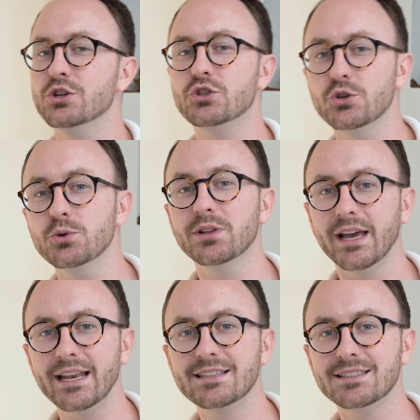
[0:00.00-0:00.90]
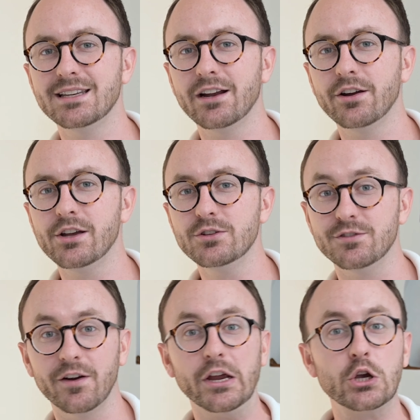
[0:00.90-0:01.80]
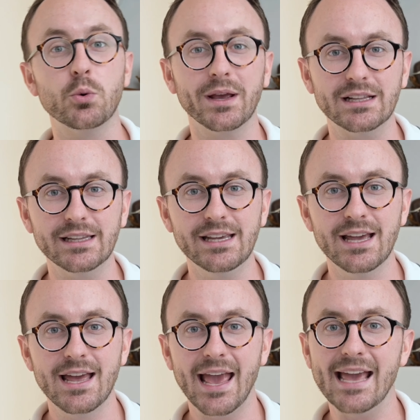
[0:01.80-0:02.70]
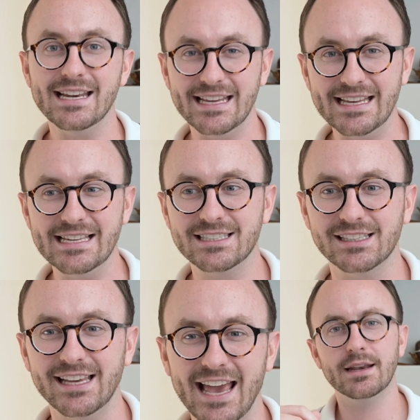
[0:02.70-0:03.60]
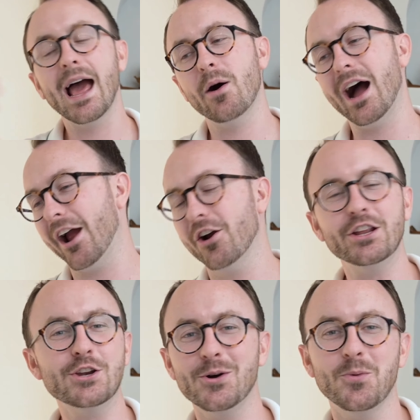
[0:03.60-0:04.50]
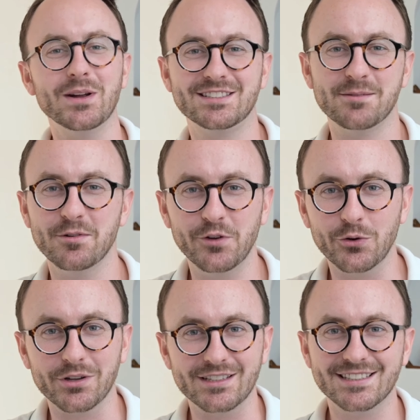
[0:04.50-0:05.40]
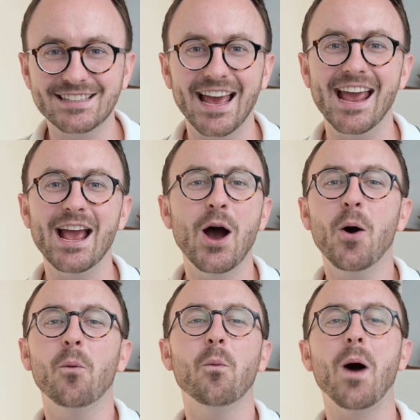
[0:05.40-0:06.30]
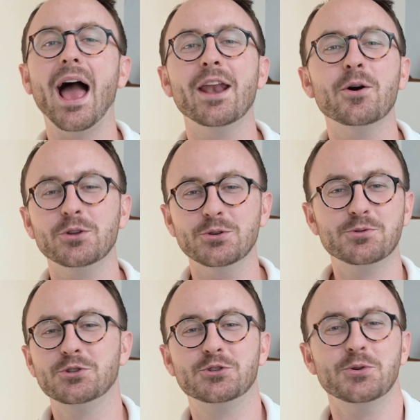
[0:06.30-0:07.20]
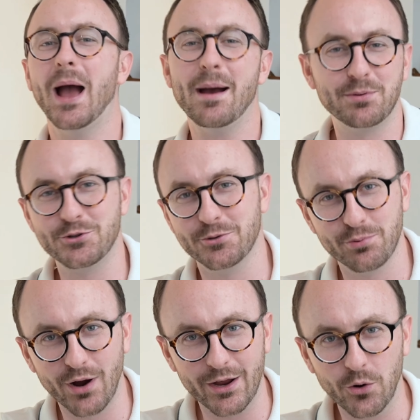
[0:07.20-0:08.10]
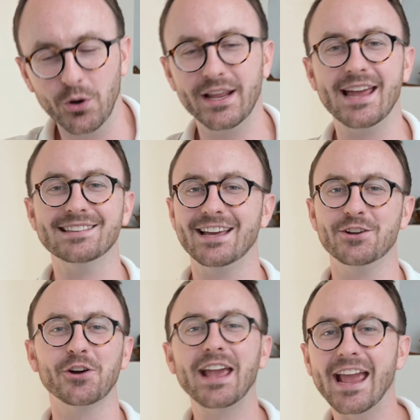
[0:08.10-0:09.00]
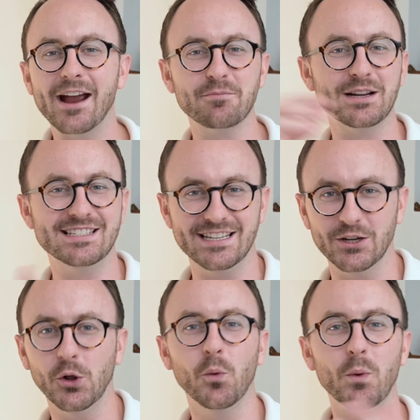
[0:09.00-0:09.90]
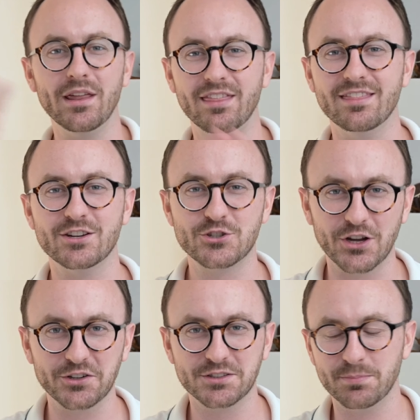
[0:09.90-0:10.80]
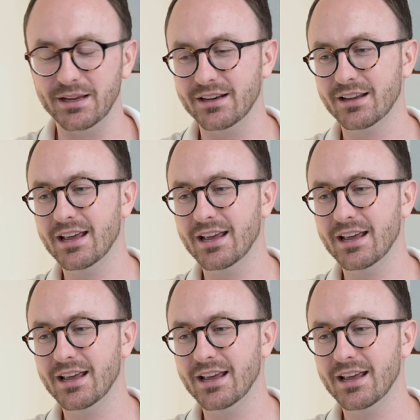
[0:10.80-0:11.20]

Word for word: two lighting scenarios very quickly and easily. Now, I already know what some of you are gonna say. Why don't you just do aperture priority and let your camera deal with the shutter speed?